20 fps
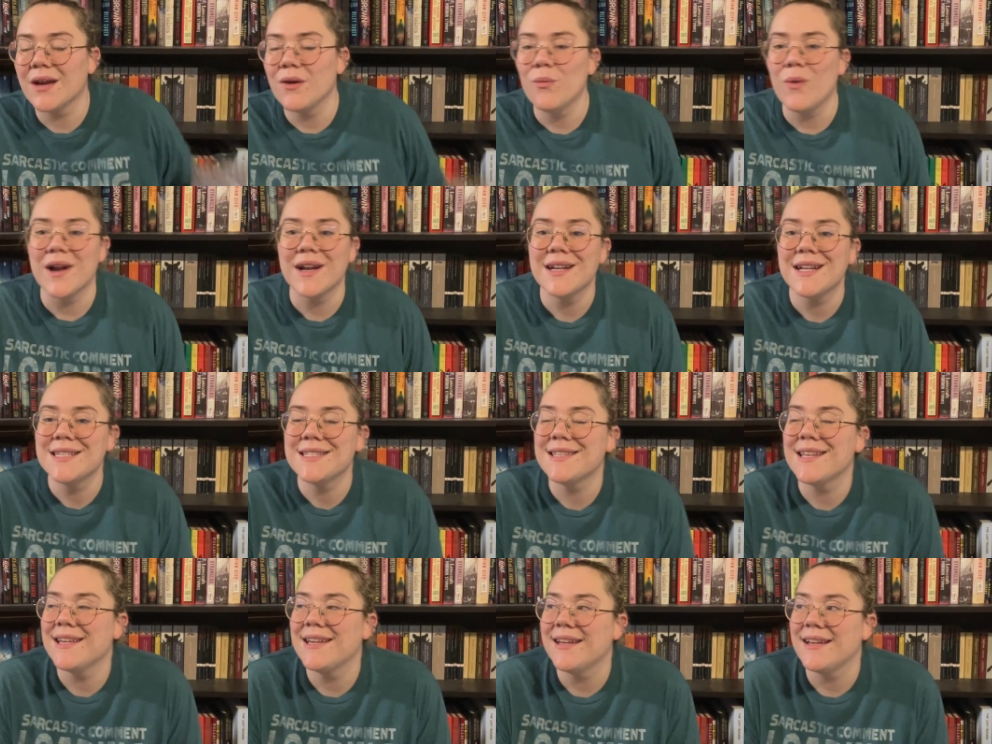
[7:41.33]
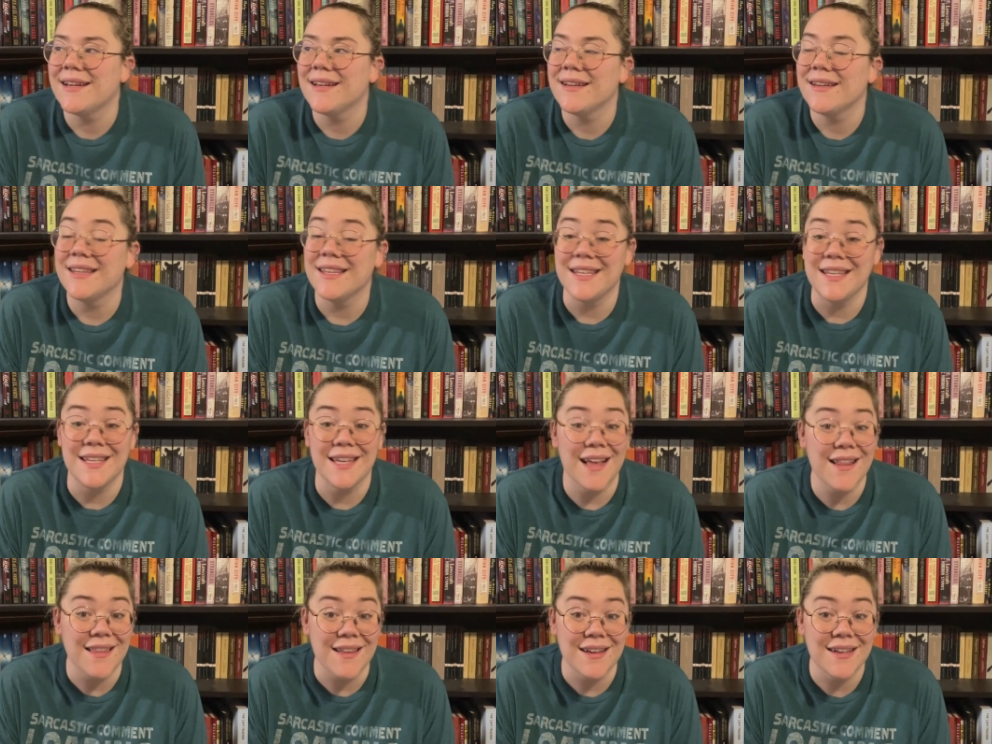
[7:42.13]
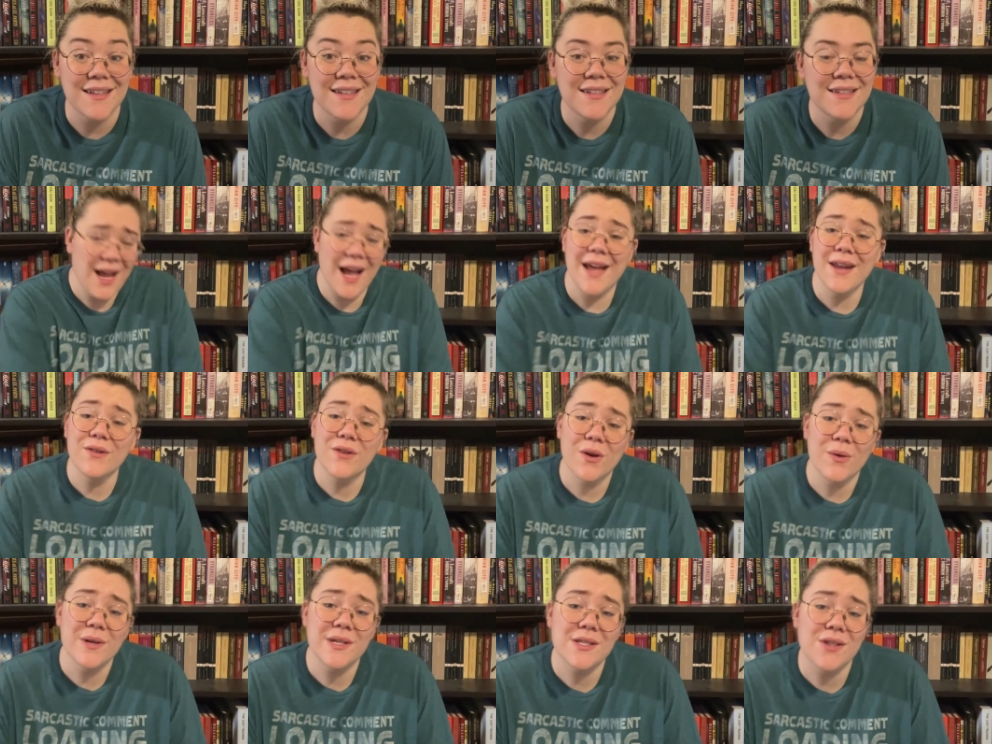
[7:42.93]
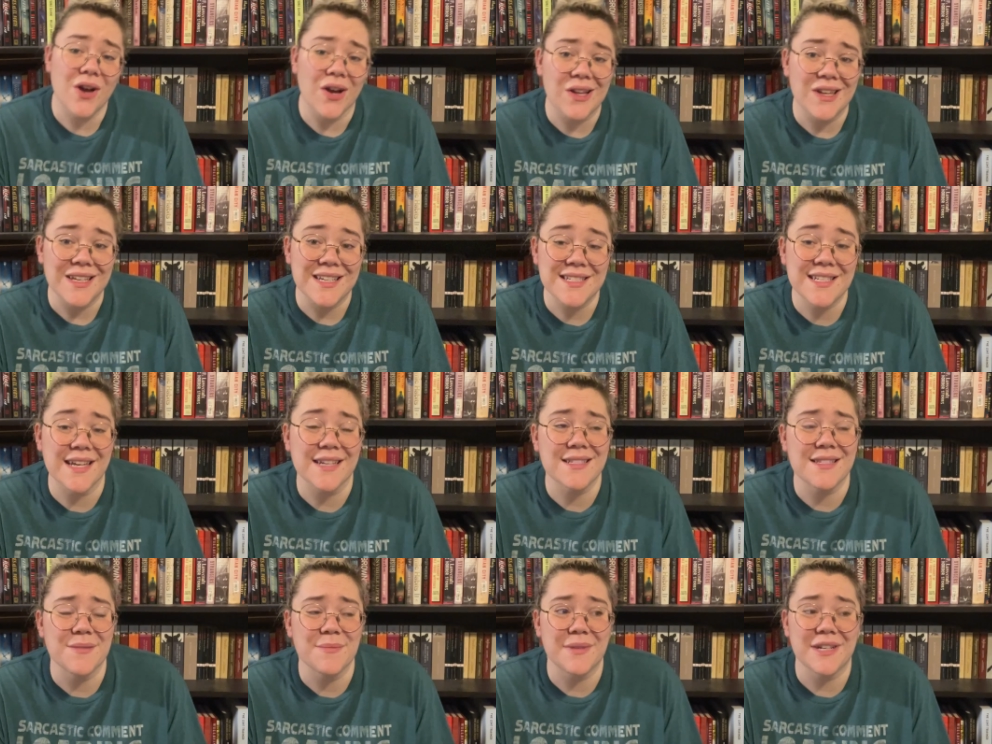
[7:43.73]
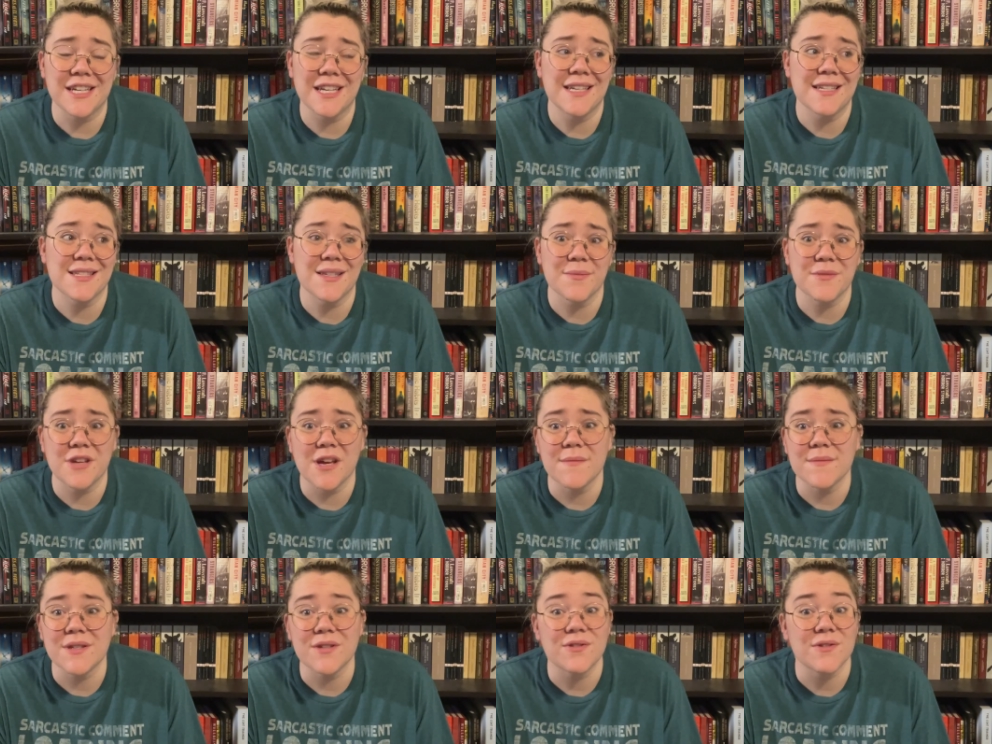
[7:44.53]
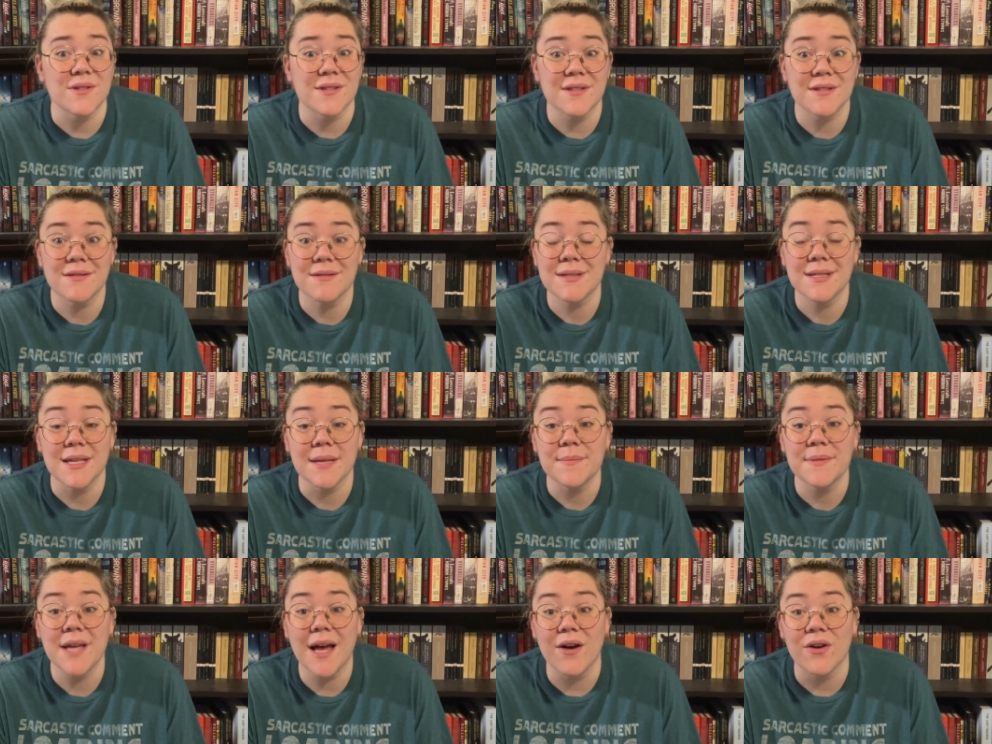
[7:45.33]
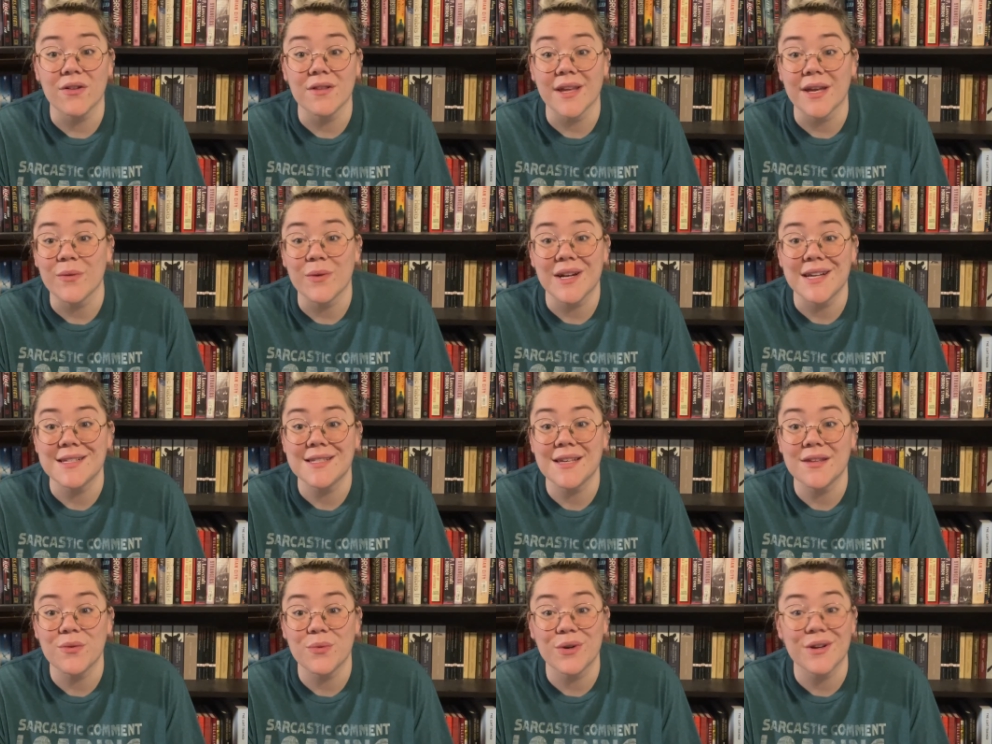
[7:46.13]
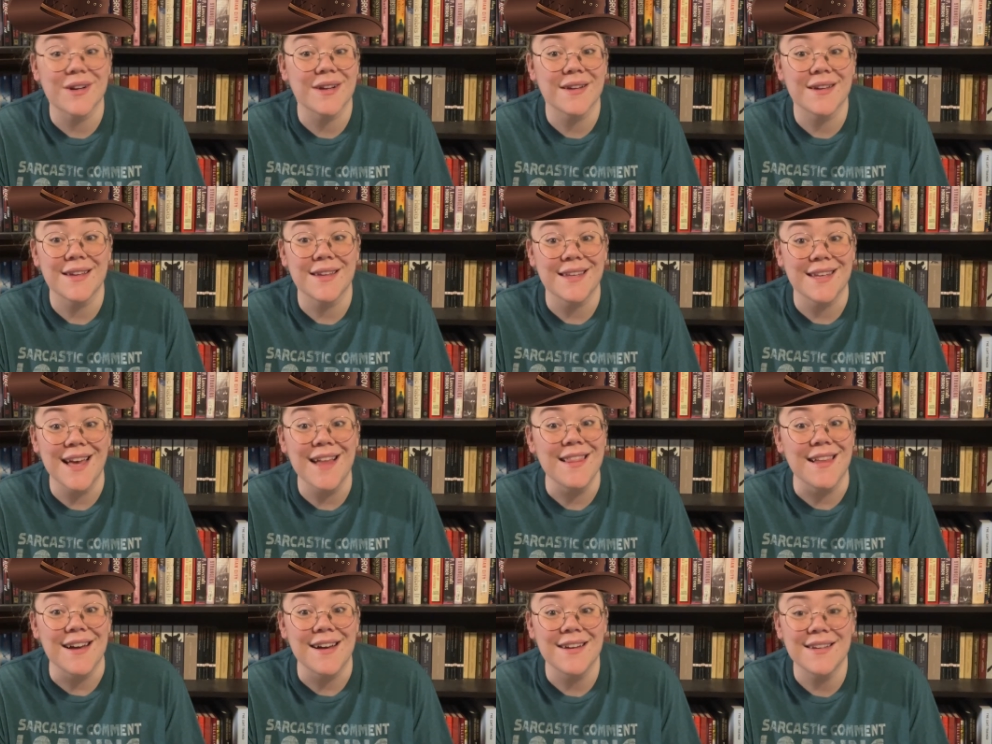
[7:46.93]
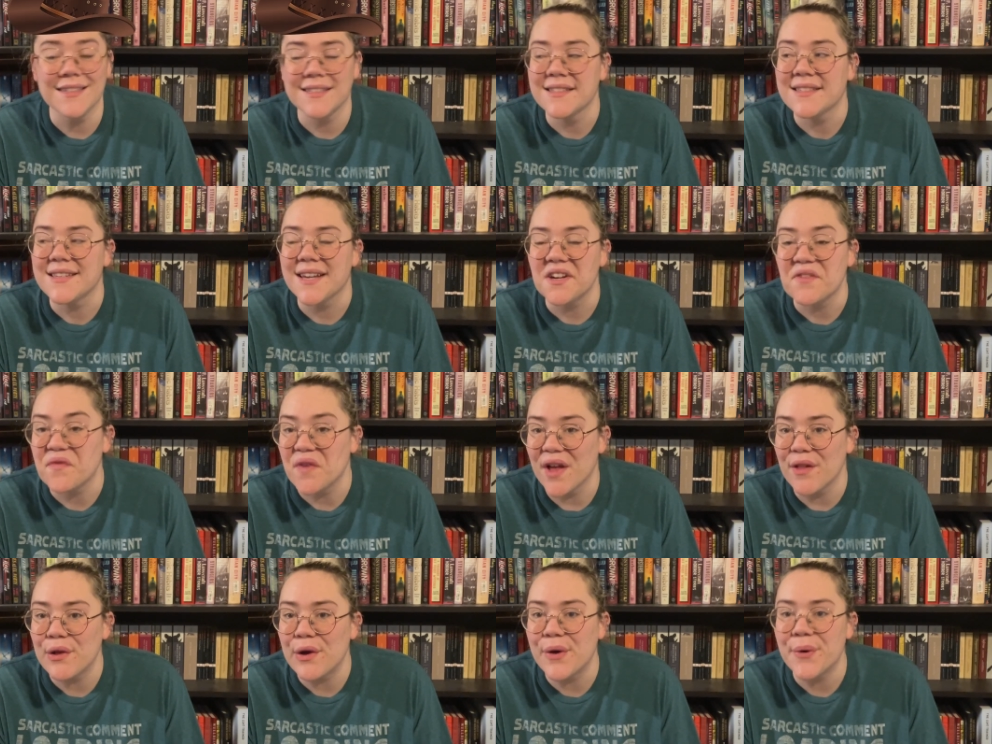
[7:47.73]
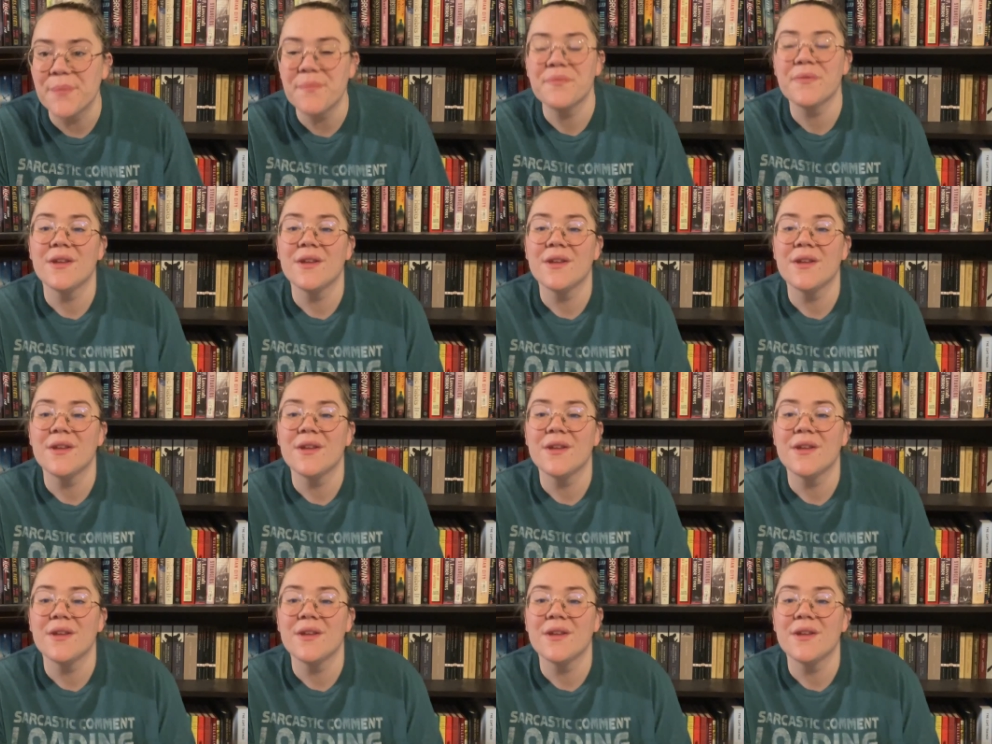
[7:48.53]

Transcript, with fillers: Why did I say yella? I don't always talk like a Texan, but I guess sometimes it just slips out, like when I say the word yeah. yella instead of yellow.